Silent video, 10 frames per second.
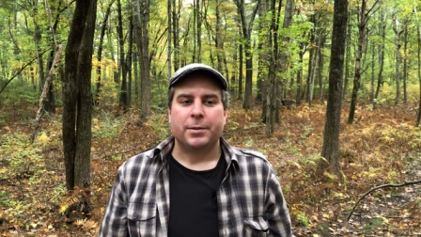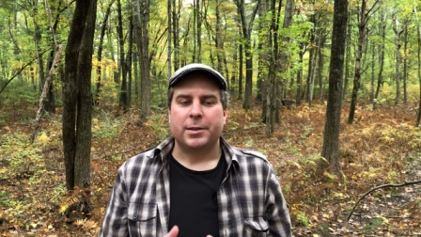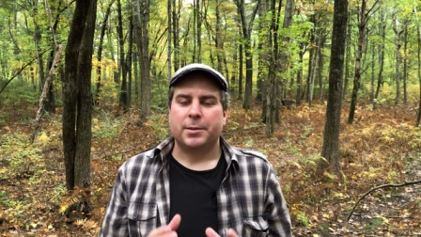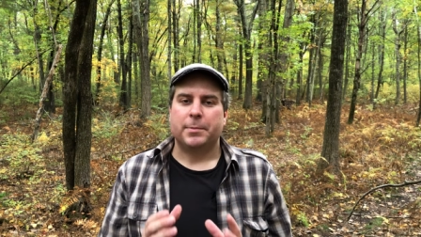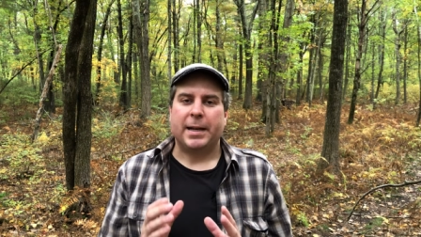
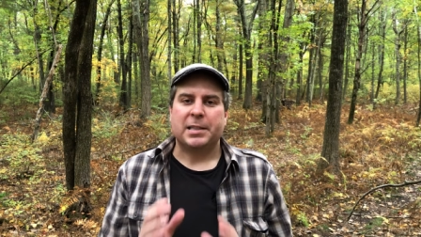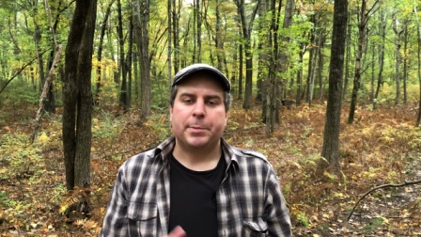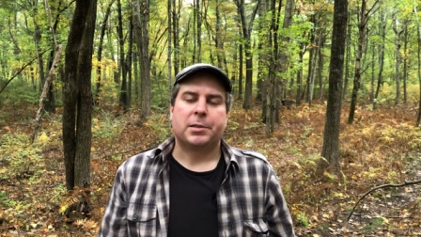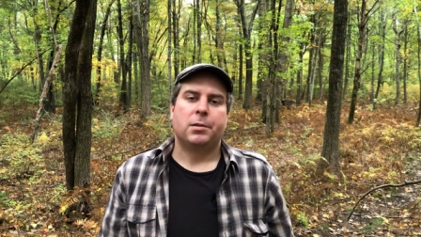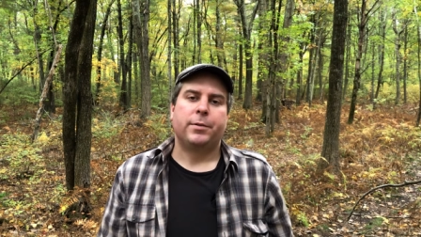The
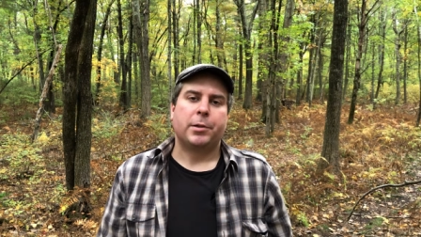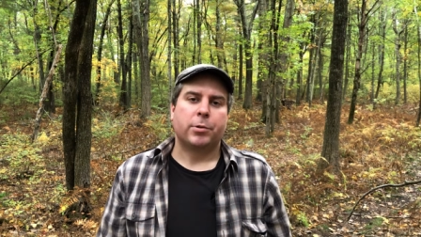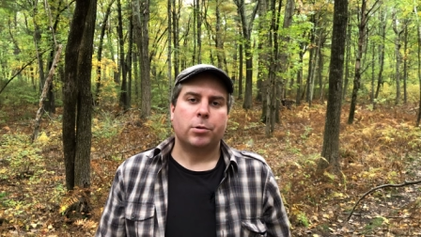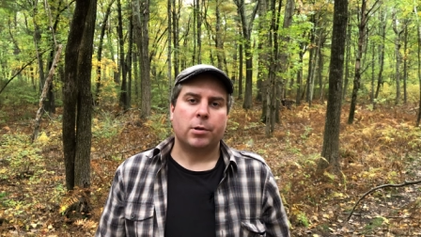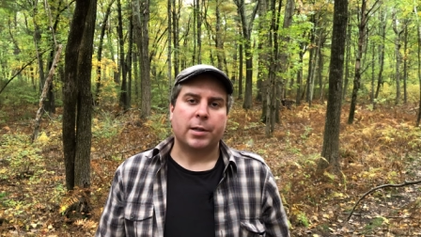aspect of the video
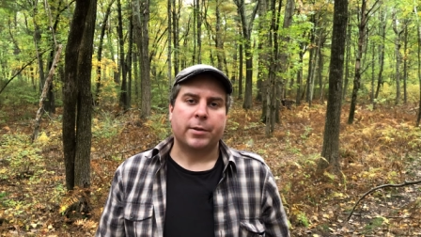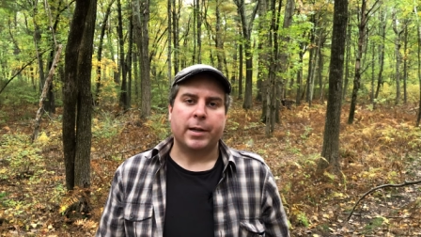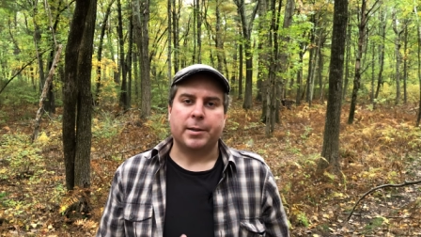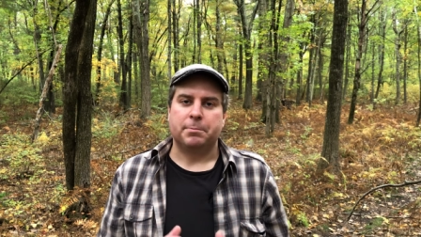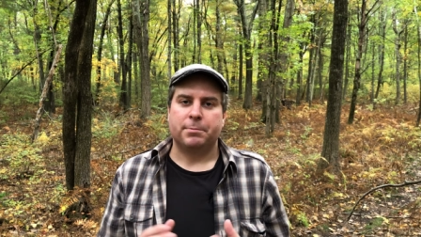recording
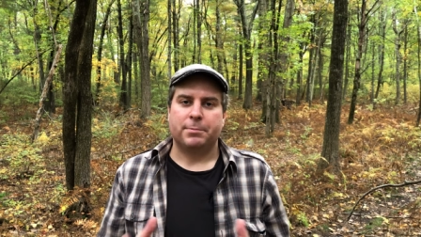that